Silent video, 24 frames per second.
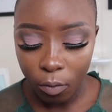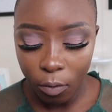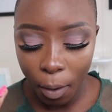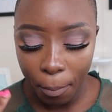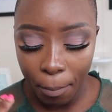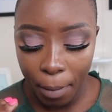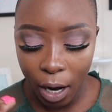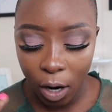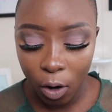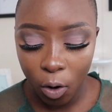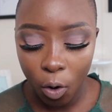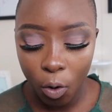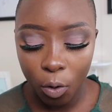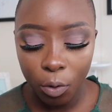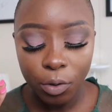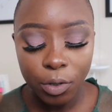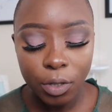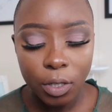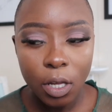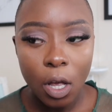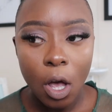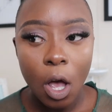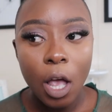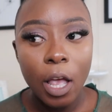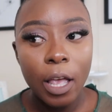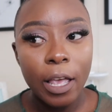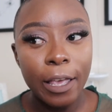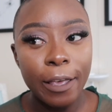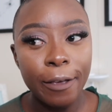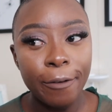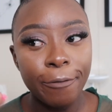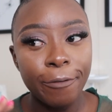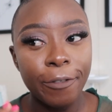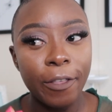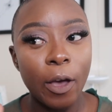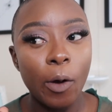my goals,
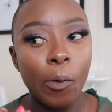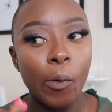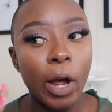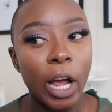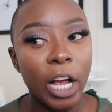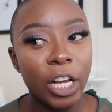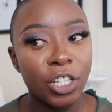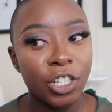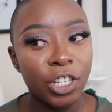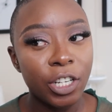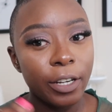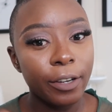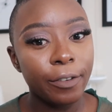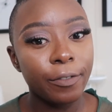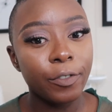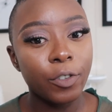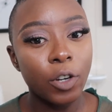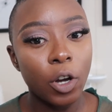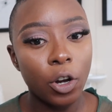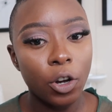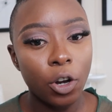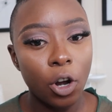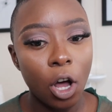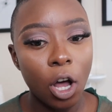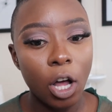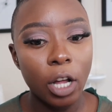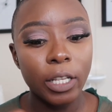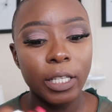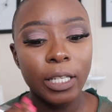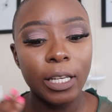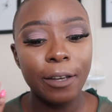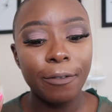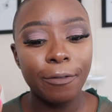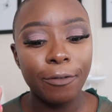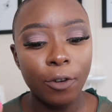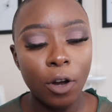if they were achieved or
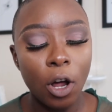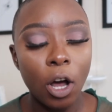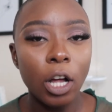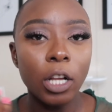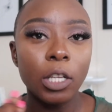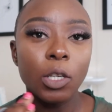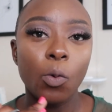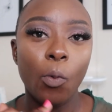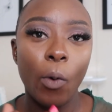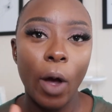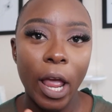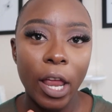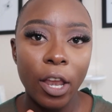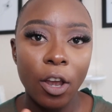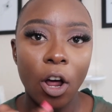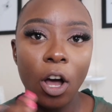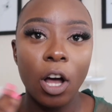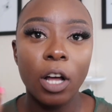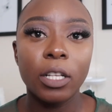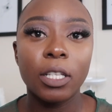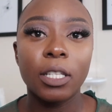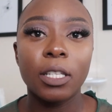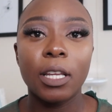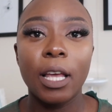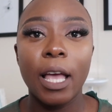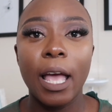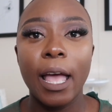not, if not, why not,